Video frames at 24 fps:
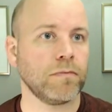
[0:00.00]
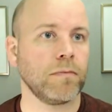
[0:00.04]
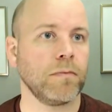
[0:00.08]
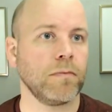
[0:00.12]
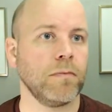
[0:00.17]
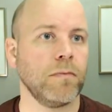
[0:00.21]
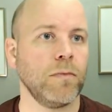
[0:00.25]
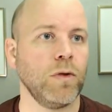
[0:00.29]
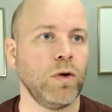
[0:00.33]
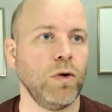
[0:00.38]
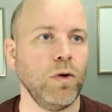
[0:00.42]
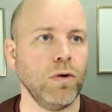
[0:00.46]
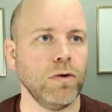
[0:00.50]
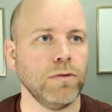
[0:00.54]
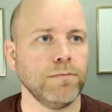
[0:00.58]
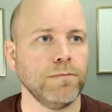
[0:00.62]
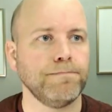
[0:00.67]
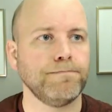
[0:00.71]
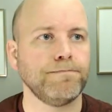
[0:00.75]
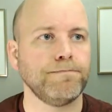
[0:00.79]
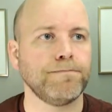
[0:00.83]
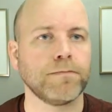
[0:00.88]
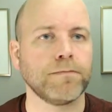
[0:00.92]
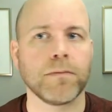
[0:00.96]
Cool.
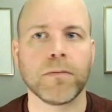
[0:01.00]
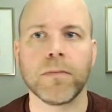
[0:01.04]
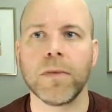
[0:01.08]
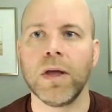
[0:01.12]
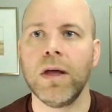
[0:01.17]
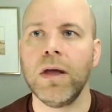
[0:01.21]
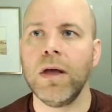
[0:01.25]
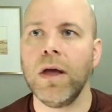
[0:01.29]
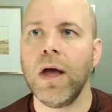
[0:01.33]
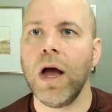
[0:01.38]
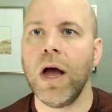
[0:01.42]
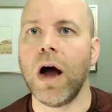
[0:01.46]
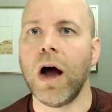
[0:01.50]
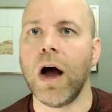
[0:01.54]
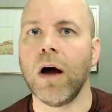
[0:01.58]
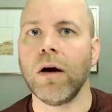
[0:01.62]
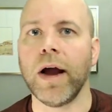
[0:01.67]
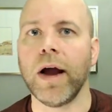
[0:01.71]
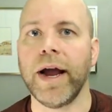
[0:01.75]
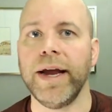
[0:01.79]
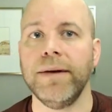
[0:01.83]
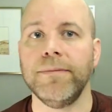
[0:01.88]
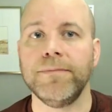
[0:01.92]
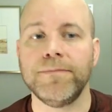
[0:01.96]
All right.
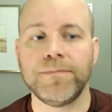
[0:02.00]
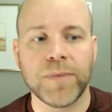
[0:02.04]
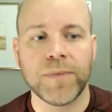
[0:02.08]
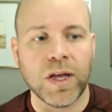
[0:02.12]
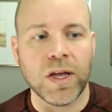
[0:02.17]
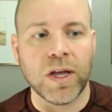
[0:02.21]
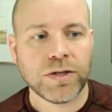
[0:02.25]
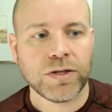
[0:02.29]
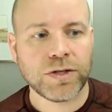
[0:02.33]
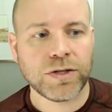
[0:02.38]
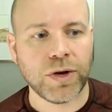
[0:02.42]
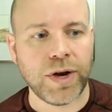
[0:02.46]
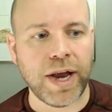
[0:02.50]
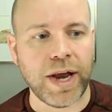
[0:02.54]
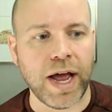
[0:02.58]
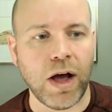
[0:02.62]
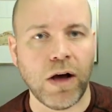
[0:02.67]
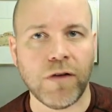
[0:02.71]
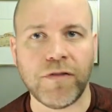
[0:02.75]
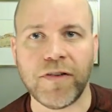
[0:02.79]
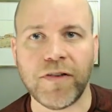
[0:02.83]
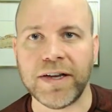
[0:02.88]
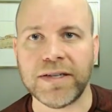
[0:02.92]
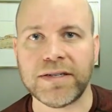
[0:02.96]
So now if I
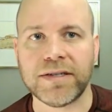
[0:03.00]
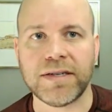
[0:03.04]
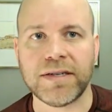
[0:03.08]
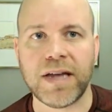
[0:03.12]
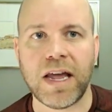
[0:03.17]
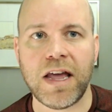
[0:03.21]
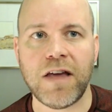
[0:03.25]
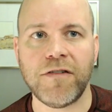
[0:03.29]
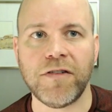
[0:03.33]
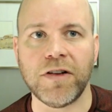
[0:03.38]
save and